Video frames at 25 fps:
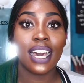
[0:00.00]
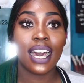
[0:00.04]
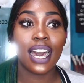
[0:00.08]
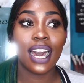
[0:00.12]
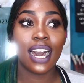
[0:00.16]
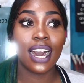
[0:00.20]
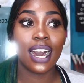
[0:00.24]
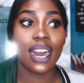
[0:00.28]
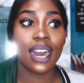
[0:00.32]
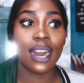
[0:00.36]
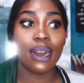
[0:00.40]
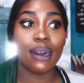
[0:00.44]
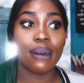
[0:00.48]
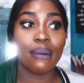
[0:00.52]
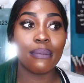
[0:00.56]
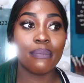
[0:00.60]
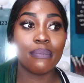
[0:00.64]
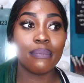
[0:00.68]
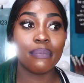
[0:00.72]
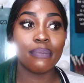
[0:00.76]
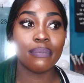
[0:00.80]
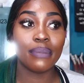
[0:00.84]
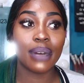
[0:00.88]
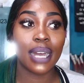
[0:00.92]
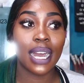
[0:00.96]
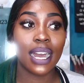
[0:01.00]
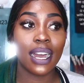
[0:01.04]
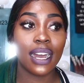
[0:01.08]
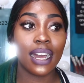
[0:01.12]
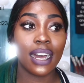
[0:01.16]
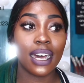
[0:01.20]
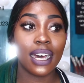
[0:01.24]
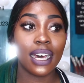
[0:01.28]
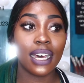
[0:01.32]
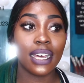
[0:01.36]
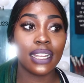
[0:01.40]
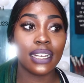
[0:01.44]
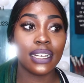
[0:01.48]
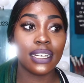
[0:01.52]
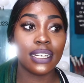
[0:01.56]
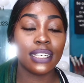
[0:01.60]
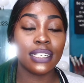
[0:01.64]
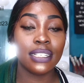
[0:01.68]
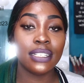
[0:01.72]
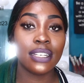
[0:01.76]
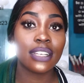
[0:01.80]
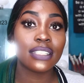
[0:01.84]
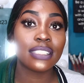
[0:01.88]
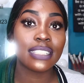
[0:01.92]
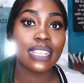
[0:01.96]

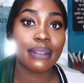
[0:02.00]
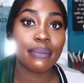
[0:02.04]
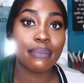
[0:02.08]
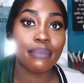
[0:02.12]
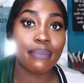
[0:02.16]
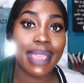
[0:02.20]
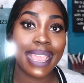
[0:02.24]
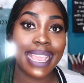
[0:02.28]
doesn't